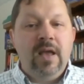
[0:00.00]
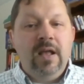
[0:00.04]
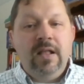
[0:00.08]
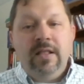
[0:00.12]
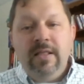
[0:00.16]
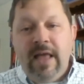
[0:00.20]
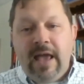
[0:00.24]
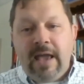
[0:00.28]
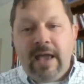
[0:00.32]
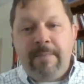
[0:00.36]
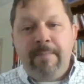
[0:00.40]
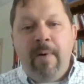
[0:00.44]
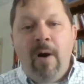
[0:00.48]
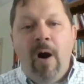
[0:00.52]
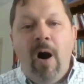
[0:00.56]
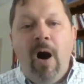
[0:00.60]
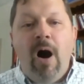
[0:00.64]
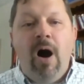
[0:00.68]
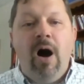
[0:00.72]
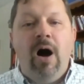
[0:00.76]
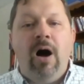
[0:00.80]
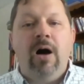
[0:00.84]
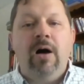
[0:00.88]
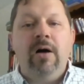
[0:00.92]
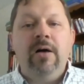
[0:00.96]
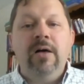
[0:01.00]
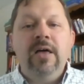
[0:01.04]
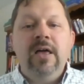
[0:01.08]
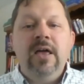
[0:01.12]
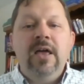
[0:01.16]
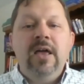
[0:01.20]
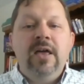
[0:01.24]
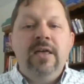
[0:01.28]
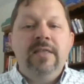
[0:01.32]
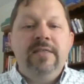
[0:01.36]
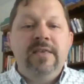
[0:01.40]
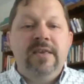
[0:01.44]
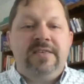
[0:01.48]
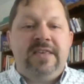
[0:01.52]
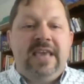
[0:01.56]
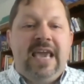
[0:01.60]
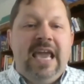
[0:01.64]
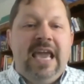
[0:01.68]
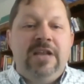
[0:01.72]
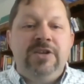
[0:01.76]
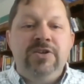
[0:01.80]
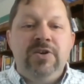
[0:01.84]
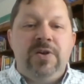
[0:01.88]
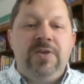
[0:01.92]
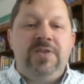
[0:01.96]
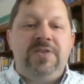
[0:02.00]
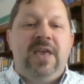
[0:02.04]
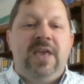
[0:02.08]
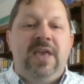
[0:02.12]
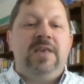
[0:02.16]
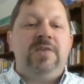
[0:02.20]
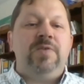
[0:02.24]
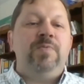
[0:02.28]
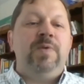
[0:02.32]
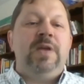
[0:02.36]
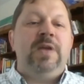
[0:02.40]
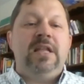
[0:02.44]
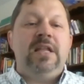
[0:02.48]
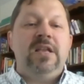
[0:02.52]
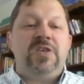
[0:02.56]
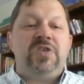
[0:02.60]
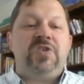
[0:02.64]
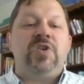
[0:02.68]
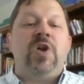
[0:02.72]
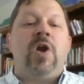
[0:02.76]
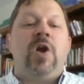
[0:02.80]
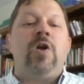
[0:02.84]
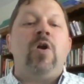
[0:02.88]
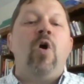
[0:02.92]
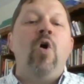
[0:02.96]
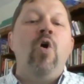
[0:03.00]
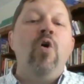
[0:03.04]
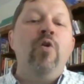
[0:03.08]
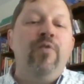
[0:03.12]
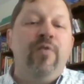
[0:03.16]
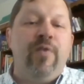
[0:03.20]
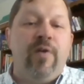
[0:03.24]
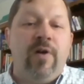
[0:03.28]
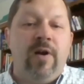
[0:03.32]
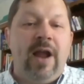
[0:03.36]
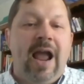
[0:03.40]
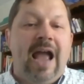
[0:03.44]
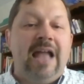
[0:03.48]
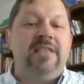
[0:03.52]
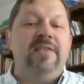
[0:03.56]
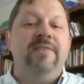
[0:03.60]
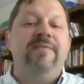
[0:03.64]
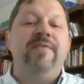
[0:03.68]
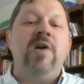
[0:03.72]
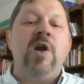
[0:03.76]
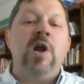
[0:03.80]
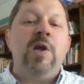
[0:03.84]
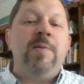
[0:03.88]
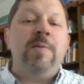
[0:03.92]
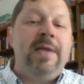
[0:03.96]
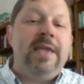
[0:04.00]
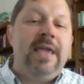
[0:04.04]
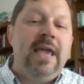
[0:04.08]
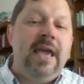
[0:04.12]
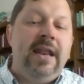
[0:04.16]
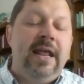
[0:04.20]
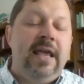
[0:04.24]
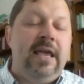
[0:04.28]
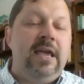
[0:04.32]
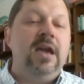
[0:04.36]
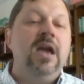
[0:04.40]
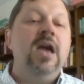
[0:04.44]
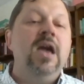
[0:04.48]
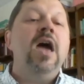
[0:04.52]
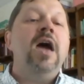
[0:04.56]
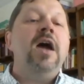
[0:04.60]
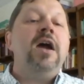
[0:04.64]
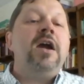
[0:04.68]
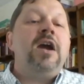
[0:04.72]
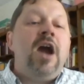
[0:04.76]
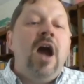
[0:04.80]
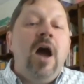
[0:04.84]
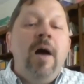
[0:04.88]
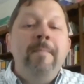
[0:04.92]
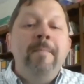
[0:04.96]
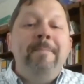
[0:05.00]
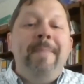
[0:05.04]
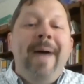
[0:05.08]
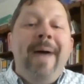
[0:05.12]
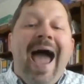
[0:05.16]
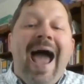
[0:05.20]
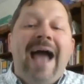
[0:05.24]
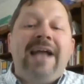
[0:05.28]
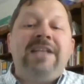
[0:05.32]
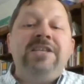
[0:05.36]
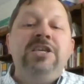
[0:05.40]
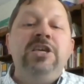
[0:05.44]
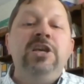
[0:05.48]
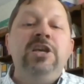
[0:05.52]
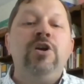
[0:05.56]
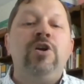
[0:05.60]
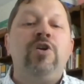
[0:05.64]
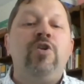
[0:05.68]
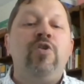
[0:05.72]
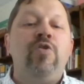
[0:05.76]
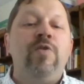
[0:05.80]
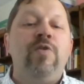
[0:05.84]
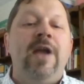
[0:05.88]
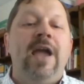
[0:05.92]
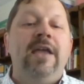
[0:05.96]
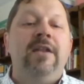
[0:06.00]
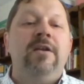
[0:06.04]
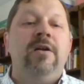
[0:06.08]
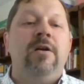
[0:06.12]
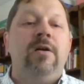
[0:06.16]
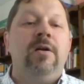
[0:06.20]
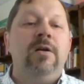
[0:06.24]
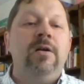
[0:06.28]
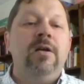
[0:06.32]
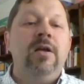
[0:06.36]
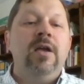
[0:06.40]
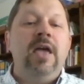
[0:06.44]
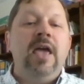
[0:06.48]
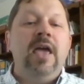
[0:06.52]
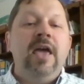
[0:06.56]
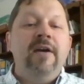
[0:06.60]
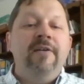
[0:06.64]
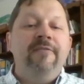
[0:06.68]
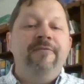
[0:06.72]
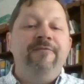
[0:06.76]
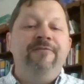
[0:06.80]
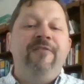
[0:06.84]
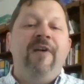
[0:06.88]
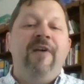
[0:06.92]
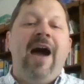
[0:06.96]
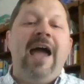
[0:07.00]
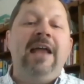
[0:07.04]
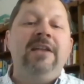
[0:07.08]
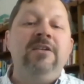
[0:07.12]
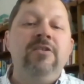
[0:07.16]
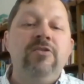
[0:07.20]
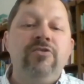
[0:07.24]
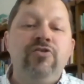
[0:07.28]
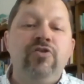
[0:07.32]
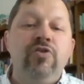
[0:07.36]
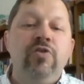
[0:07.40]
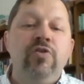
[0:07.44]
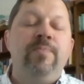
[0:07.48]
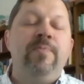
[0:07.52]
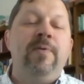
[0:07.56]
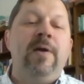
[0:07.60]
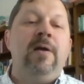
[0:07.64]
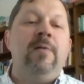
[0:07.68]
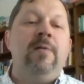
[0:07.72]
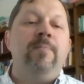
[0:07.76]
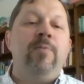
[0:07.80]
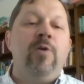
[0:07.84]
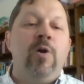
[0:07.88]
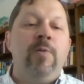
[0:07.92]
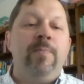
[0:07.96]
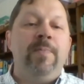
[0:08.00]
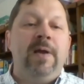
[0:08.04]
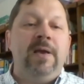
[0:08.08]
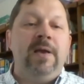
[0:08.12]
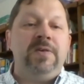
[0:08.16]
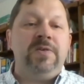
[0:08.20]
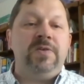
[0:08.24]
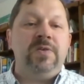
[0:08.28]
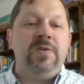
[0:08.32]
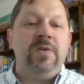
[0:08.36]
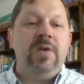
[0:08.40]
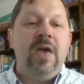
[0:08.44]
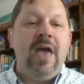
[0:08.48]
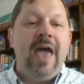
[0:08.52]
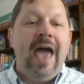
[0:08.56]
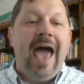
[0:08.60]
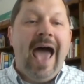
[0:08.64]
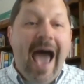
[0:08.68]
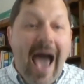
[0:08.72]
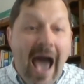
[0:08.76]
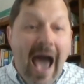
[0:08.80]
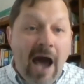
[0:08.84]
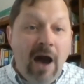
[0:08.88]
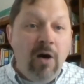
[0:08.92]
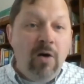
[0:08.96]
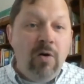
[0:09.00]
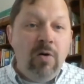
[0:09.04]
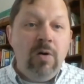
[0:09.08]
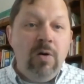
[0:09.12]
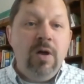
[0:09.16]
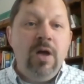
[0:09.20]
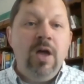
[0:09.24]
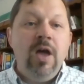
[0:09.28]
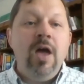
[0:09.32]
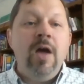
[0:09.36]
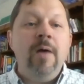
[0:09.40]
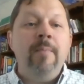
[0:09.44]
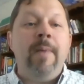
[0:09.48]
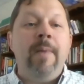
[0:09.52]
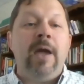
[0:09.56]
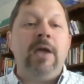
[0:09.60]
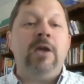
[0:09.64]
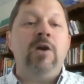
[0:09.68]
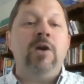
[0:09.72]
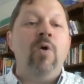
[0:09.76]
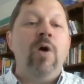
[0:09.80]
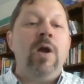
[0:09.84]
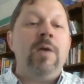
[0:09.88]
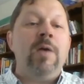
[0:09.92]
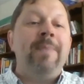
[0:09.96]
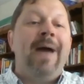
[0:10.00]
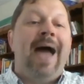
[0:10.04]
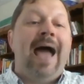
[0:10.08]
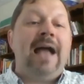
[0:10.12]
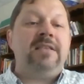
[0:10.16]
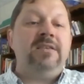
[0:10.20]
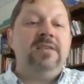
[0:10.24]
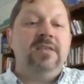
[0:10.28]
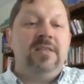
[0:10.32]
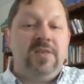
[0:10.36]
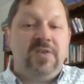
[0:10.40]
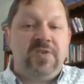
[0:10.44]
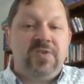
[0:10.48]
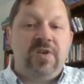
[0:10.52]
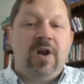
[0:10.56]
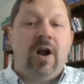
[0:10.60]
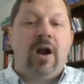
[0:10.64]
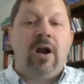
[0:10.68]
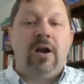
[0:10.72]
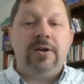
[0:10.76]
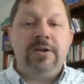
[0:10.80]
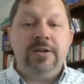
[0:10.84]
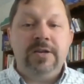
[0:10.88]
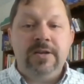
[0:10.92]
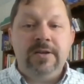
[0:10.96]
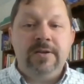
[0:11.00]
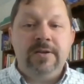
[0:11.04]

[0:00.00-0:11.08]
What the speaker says: Like Paul, this angel says we need to start over at the very beginning. Come back to your creator. Find your true purpose. How? By going back to the start.